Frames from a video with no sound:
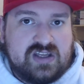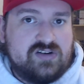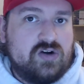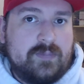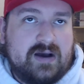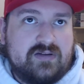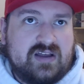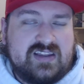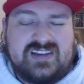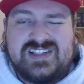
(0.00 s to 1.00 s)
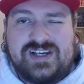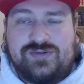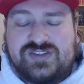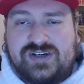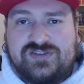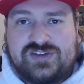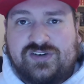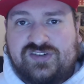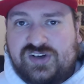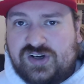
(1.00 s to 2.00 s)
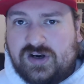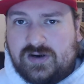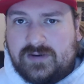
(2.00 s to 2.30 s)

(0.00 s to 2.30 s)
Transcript: I don't know about, I think the sequel series called Clear Card.